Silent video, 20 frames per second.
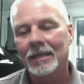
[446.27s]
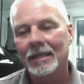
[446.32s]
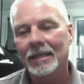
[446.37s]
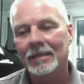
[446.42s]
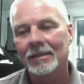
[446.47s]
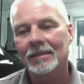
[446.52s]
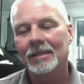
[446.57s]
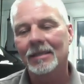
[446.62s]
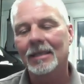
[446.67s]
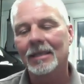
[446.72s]

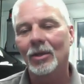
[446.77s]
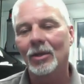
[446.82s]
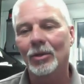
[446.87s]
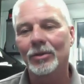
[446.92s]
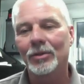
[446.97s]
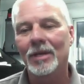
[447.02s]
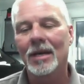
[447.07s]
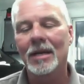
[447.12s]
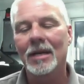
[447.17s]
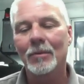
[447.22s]
like to see
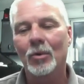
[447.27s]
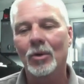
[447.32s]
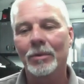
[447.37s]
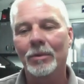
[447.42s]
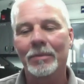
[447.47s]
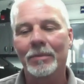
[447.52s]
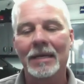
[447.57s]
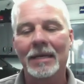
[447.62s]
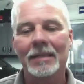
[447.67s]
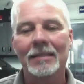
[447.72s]
little tiny water
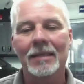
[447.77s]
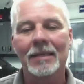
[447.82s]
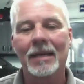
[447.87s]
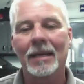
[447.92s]
beads,